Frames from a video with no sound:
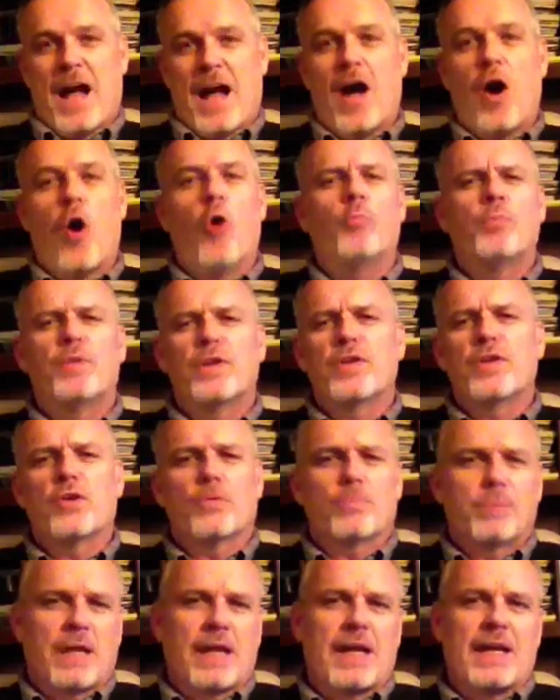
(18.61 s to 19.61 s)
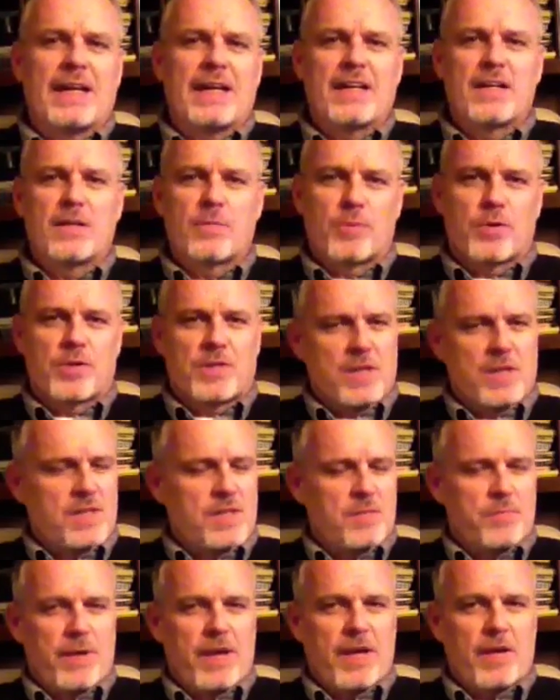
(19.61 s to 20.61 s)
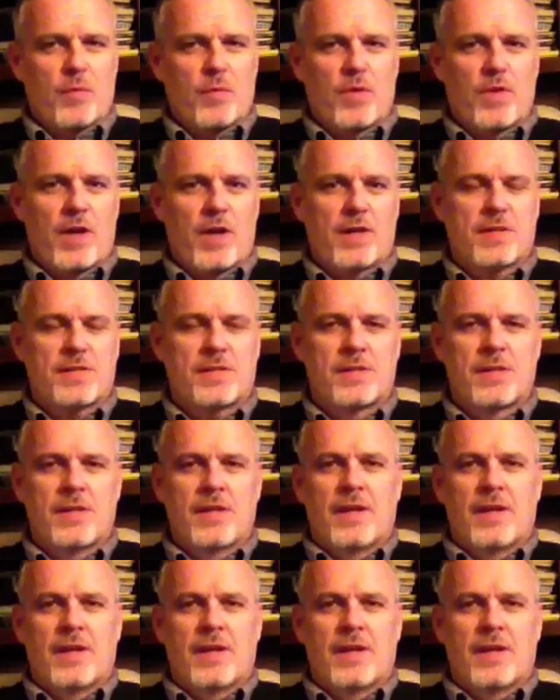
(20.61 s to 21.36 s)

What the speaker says: I hope that you're planning to participate with us